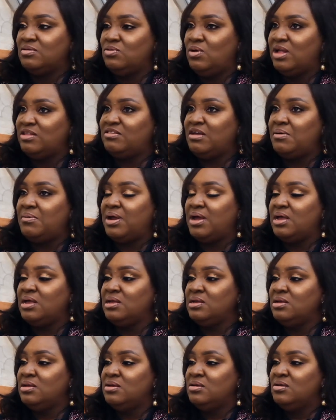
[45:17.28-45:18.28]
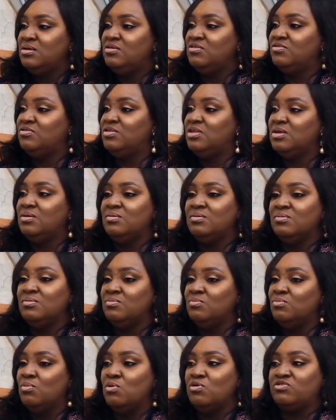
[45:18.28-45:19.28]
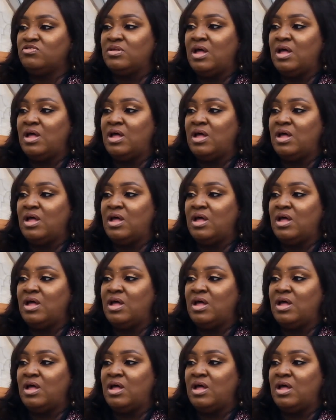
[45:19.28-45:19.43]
Atara is the most